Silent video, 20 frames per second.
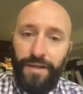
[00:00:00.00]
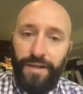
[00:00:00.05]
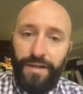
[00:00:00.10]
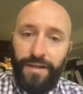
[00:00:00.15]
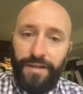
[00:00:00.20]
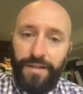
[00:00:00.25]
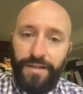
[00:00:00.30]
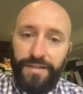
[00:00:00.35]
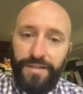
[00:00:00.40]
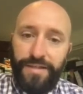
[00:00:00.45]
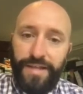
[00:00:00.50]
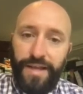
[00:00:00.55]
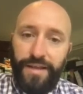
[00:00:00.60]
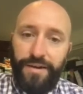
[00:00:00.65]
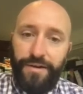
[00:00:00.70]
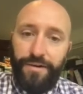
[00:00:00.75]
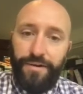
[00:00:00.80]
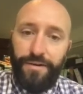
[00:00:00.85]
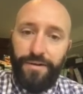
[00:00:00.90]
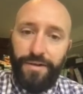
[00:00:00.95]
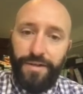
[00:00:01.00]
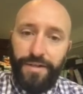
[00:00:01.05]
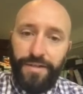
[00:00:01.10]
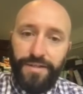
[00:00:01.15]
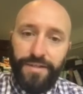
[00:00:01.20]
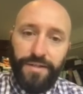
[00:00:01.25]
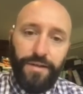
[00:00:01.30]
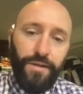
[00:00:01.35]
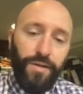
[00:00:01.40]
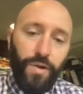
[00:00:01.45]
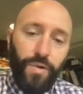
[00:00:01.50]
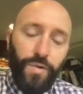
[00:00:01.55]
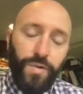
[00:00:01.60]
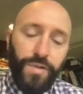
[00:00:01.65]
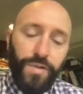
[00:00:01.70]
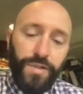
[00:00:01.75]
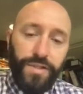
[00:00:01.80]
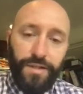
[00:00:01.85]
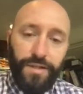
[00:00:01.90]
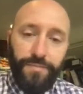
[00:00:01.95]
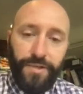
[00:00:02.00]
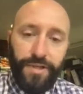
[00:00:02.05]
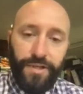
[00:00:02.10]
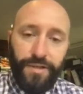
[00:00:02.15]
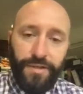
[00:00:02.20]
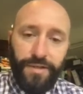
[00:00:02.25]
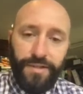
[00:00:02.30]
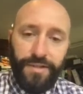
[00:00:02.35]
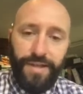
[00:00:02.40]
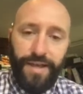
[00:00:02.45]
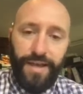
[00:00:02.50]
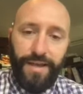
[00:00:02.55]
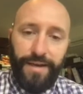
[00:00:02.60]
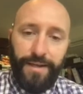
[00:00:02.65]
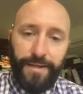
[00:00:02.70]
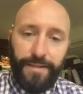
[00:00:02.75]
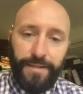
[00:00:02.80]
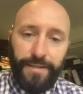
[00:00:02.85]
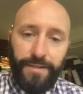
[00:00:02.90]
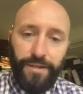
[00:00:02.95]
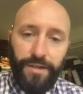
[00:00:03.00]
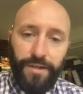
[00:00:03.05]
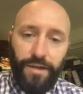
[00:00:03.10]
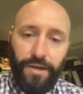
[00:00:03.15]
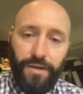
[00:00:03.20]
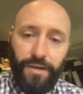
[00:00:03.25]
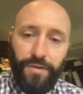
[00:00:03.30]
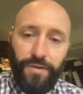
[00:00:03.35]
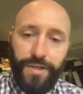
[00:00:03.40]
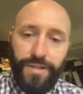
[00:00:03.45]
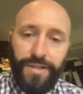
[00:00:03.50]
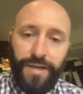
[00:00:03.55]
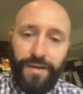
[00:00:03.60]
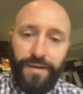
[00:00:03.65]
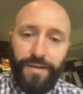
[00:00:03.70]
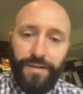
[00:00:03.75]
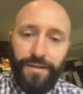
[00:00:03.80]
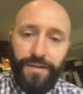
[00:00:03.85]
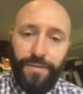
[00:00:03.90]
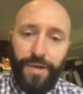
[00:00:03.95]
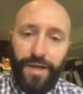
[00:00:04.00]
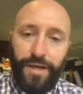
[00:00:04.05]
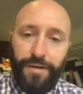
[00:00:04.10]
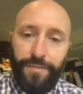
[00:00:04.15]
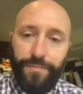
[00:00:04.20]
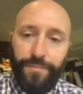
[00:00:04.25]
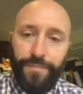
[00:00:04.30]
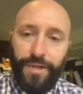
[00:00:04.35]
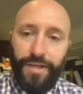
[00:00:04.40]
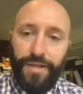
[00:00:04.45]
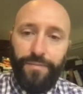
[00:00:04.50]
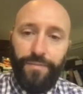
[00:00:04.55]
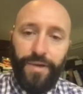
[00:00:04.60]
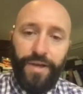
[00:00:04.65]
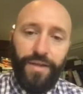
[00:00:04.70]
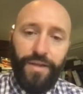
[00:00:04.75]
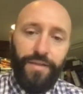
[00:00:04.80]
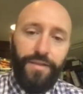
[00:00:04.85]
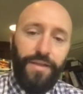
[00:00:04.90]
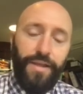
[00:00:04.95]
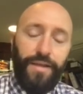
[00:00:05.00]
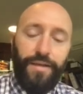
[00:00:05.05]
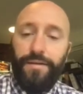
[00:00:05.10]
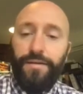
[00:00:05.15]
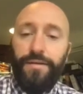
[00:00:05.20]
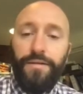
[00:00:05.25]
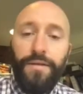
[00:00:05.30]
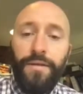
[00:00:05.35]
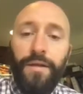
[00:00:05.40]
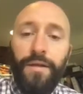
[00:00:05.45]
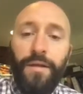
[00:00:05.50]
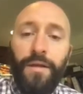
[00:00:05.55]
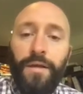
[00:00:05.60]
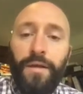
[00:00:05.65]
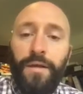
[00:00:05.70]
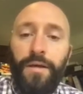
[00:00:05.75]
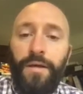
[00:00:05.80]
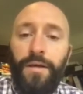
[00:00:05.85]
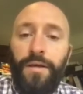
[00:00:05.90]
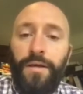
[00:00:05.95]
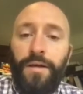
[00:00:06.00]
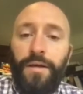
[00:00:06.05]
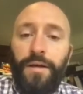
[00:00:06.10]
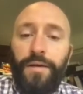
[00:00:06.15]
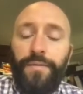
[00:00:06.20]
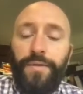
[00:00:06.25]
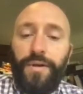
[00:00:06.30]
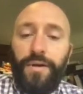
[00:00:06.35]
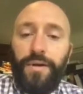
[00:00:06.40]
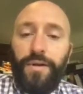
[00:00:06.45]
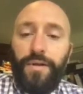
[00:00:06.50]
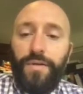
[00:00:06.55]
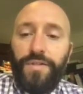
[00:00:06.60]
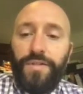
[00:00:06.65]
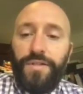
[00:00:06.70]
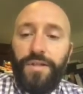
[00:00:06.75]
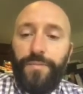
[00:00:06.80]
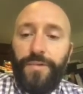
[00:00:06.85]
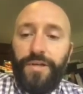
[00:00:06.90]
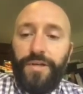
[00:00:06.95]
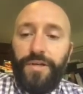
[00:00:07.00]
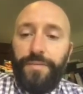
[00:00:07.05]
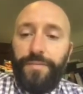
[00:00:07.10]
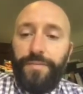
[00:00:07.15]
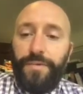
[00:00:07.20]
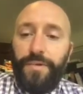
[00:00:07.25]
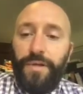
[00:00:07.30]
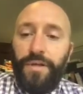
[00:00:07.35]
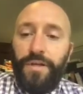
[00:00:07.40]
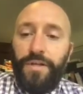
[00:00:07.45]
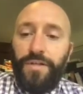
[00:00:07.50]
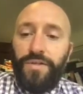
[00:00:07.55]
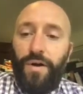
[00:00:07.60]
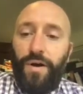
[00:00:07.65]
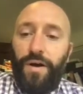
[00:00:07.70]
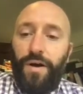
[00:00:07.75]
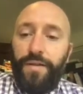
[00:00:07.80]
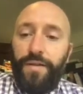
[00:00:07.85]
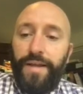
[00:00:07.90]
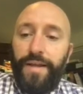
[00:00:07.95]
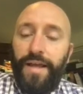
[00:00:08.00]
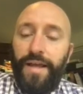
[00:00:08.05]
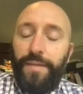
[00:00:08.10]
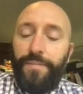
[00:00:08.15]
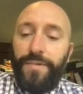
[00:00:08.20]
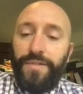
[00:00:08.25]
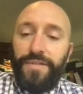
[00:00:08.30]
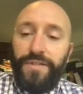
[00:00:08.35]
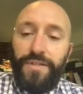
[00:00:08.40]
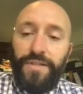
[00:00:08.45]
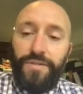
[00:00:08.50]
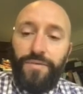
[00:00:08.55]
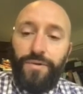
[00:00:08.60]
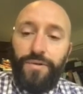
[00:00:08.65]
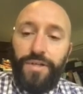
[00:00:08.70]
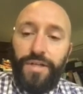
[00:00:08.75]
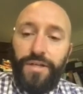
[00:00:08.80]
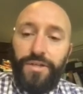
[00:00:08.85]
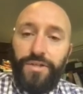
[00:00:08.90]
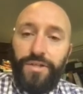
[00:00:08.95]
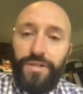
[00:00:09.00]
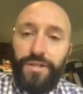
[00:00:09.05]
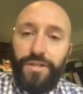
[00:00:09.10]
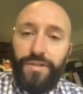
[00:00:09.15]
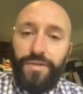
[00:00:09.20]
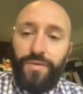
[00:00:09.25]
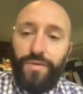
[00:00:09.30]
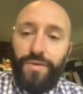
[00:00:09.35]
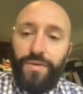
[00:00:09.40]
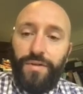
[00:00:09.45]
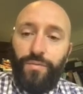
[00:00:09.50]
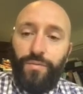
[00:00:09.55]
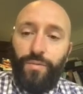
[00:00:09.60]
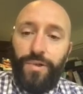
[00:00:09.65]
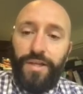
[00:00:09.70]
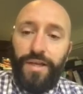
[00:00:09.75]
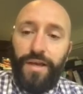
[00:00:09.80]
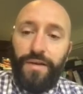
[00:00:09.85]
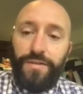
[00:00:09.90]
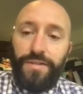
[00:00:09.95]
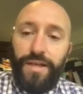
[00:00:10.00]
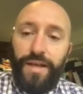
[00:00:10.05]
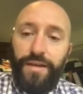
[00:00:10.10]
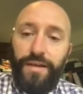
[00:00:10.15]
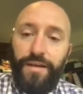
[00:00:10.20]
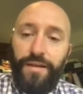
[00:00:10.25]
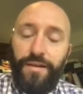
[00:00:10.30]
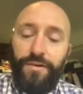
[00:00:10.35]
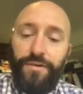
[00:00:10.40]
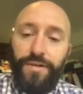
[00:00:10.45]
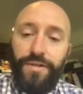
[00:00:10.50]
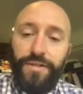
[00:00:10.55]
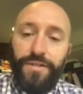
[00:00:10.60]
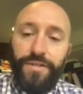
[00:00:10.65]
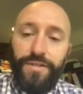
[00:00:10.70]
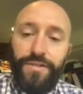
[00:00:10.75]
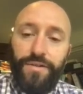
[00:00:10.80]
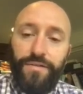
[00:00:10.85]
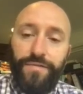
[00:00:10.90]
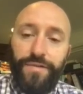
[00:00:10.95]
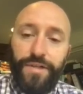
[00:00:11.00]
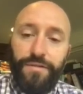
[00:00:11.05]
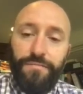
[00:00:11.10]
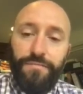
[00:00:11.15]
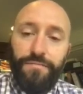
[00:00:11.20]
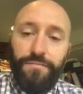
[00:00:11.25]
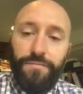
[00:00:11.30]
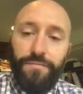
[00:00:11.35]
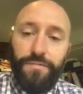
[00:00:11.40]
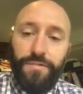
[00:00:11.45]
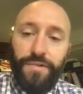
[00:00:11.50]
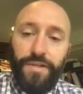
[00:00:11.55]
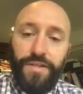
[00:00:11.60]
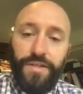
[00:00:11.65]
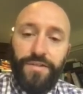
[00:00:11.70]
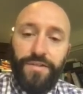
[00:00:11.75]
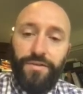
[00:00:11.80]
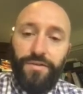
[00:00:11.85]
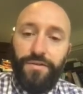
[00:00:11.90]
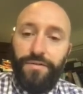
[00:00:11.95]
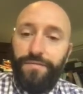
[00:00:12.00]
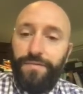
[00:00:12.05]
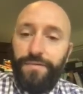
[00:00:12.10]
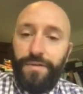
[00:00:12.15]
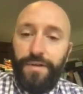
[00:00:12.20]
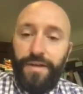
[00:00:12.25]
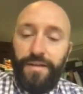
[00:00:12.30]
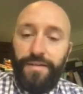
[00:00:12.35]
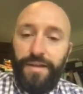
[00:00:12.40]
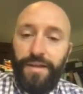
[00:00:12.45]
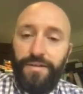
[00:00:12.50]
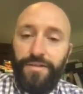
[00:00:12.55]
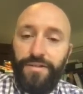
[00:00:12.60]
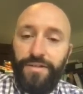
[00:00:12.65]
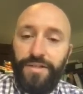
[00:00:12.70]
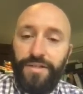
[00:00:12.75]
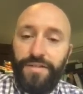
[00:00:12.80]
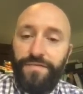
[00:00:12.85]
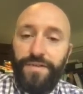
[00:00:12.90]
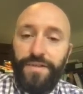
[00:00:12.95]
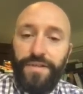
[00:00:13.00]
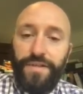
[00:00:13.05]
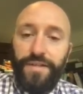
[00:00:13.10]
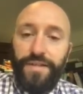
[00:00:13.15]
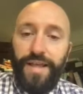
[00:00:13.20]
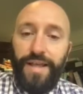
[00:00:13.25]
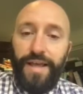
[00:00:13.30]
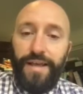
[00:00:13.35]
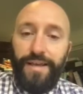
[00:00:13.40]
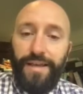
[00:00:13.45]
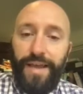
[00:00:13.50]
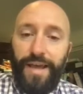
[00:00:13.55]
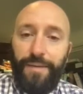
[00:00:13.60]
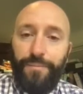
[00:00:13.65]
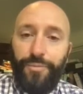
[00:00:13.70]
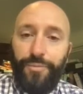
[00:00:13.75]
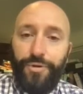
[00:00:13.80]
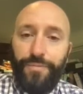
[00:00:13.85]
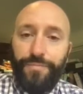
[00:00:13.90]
and the setter is close to the middle. It's not actually all the way down at the bottom like you might think. They're close to the middle. So all that happens in this rotation is when the outside hitter is serving, they serve and then just fill in that gap.